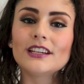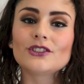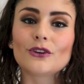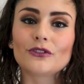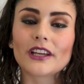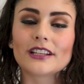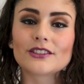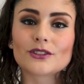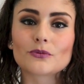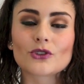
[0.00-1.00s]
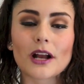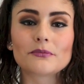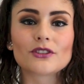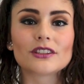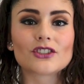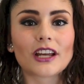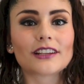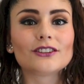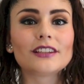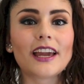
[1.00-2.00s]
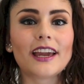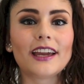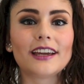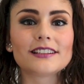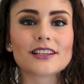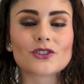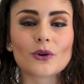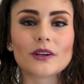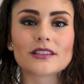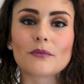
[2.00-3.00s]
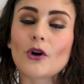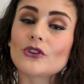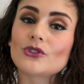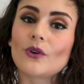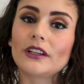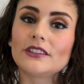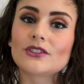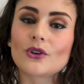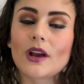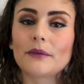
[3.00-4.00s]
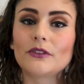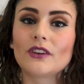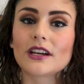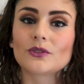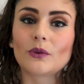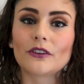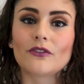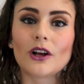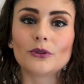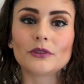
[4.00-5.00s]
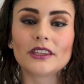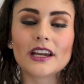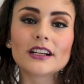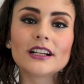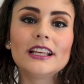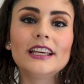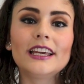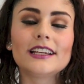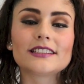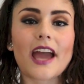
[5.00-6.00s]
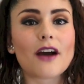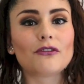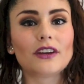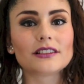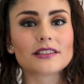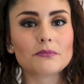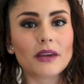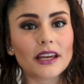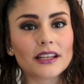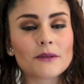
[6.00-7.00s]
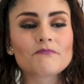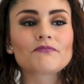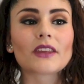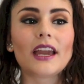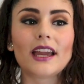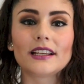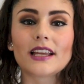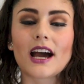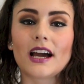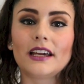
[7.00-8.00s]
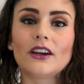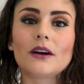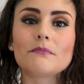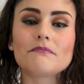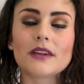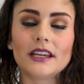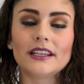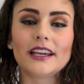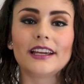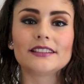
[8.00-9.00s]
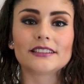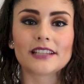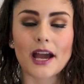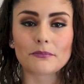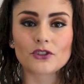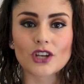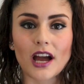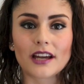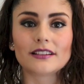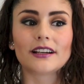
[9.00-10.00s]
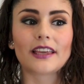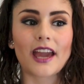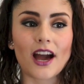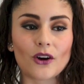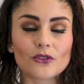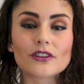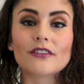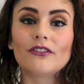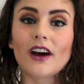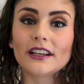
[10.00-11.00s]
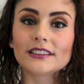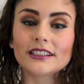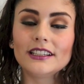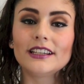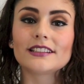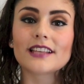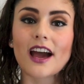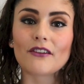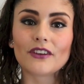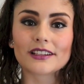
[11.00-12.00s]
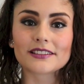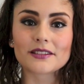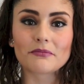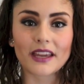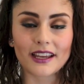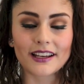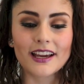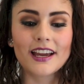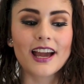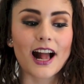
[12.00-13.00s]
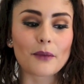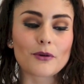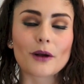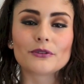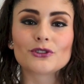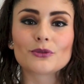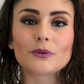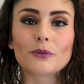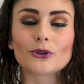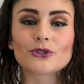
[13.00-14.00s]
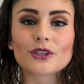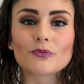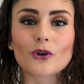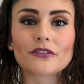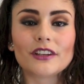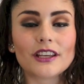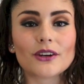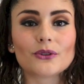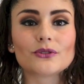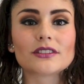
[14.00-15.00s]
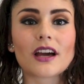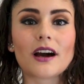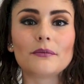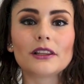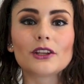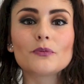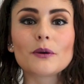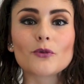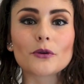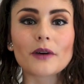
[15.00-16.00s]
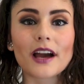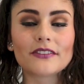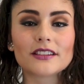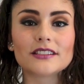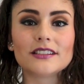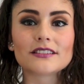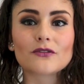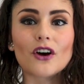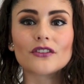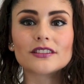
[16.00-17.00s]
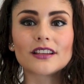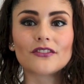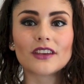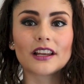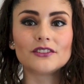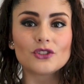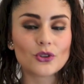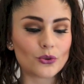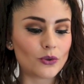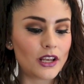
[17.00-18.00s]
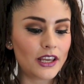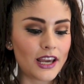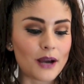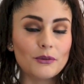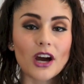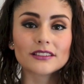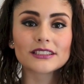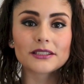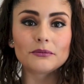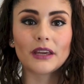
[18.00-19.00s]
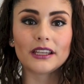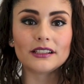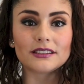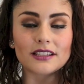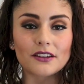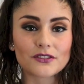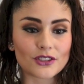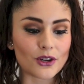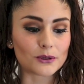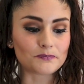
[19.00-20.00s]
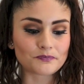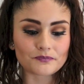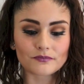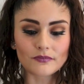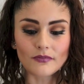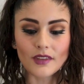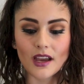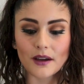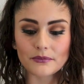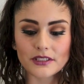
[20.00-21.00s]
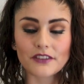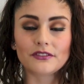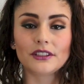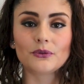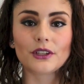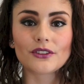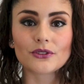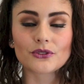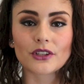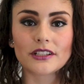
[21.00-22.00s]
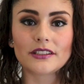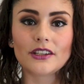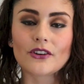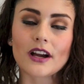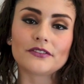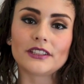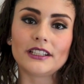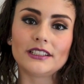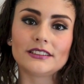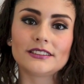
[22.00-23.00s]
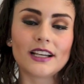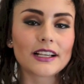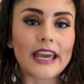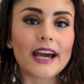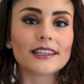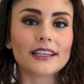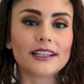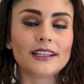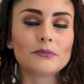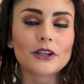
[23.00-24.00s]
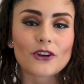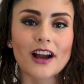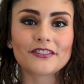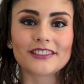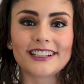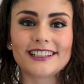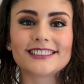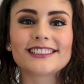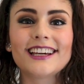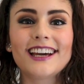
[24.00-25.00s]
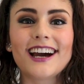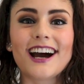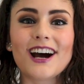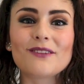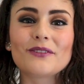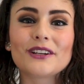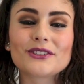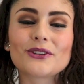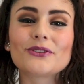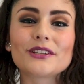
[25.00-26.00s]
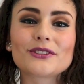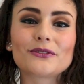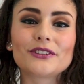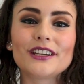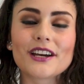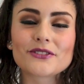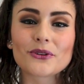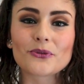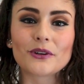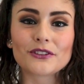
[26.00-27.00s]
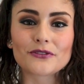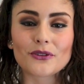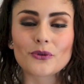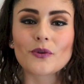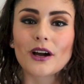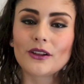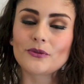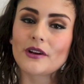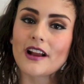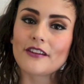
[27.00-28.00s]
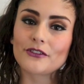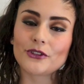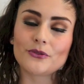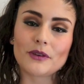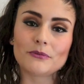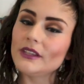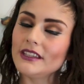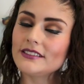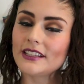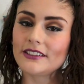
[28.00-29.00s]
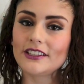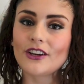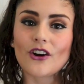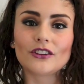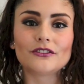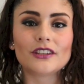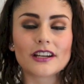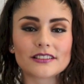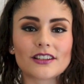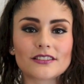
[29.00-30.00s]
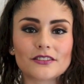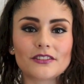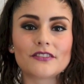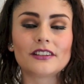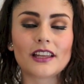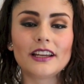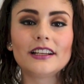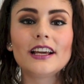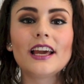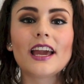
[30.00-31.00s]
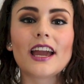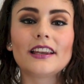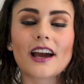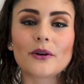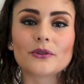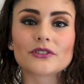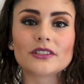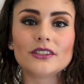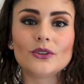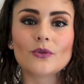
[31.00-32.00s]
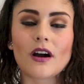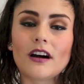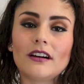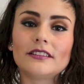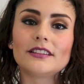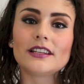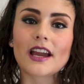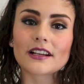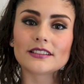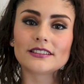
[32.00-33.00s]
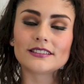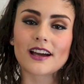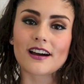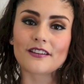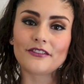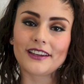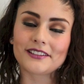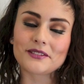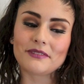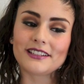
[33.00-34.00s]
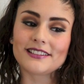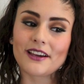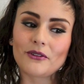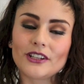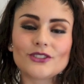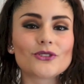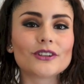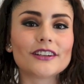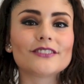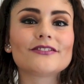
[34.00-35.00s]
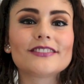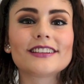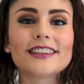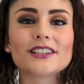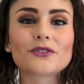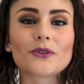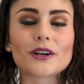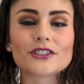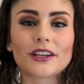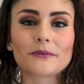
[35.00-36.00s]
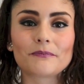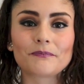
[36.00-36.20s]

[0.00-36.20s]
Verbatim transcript: Don't forget to subscribe to the channel. And as always, I'm also on Instagram if you guys wanna follow me there. It's at fancymade and I made a Snapchat account. Finally, it's at Fancy Made. I promise to be posting more videos, um, a little bit more behind the scenes of all the stuff that I do. I'm constantly making stuff, so I'm definitely one of those crazy craft ladies. Not cat lady, but craft ladies. Um, but as always, hopefully you guys are wonderful and well wherever you may be. Sending all of you guys lots of love and light. And I will see you on the next uh, Fancy Made DIY tutorial. Thanks for watching.